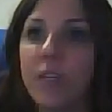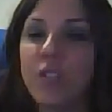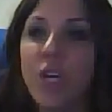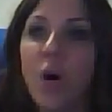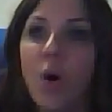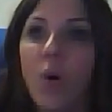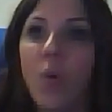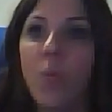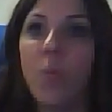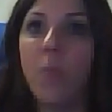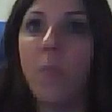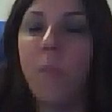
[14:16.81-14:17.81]

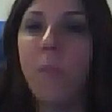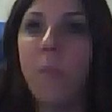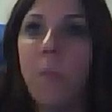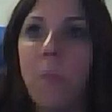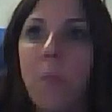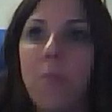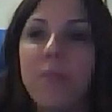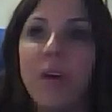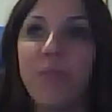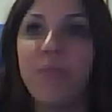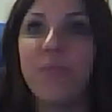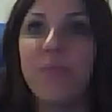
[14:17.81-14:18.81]
So
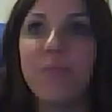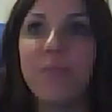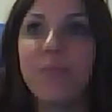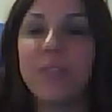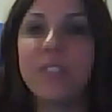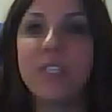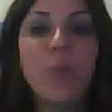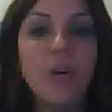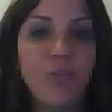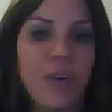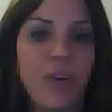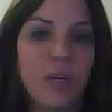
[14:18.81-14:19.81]
if
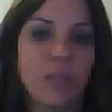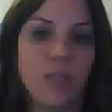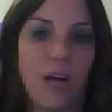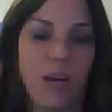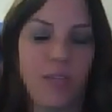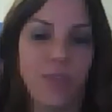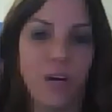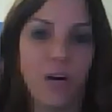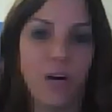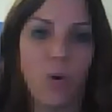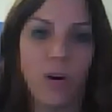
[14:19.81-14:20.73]
someone feels like they're